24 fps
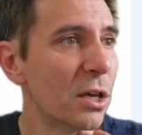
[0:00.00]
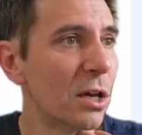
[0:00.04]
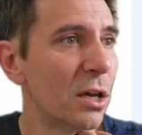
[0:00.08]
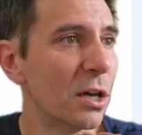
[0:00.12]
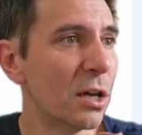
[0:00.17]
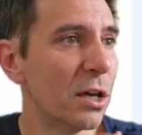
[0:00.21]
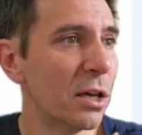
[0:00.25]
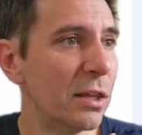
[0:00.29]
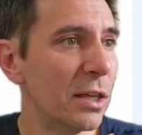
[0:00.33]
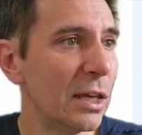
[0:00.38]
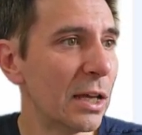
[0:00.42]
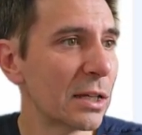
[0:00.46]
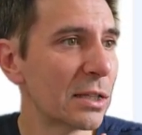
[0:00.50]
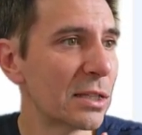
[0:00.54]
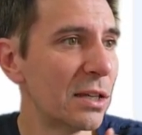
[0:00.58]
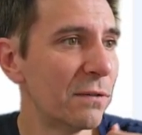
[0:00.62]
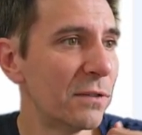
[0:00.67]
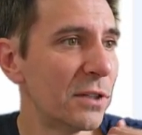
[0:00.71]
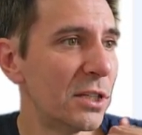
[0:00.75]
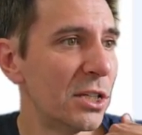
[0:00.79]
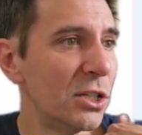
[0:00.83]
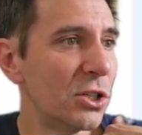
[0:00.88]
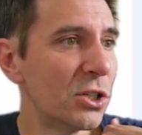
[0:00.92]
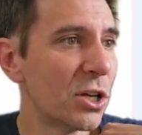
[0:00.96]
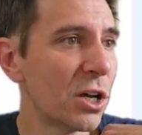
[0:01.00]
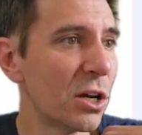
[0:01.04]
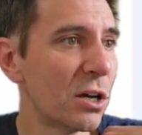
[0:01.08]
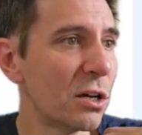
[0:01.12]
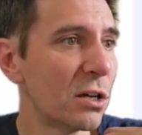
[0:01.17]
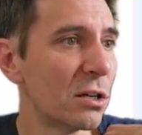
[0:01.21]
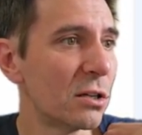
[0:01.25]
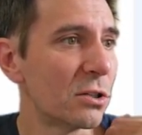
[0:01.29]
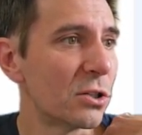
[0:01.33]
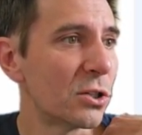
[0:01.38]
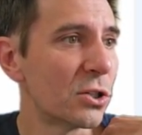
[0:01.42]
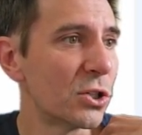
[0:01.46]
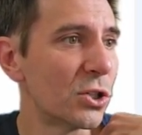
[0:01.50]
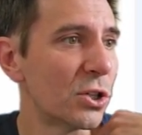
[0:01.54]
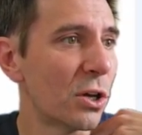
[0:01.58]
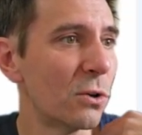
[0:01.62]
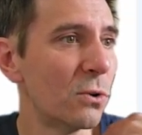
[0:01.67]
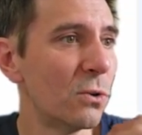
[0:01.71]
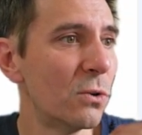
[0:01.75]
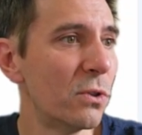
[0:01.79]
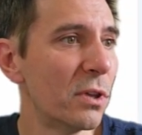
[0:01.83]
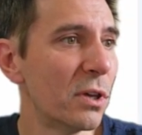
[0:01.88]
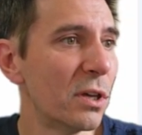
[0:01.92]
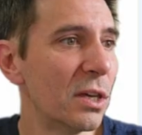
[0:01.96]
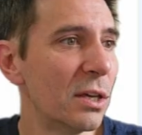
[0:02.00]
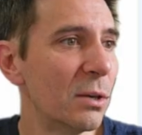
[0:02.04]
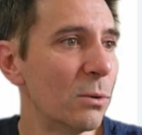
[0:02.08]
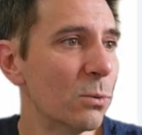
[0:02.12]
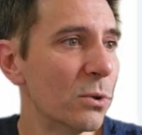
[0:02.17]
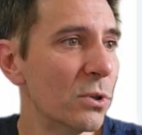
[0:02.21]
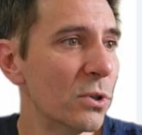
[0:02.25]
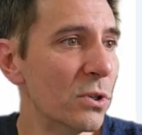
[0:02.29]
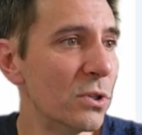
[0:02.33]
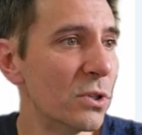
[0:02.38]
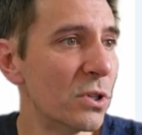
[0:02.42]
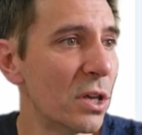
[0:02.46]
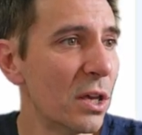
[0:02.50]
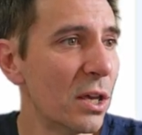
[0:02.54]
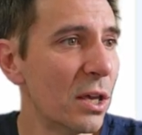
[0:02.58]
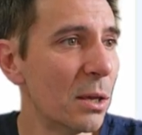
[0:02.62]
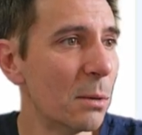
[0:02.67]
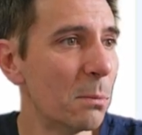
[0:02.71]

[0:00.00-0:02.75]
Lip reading: The activity charts show that it was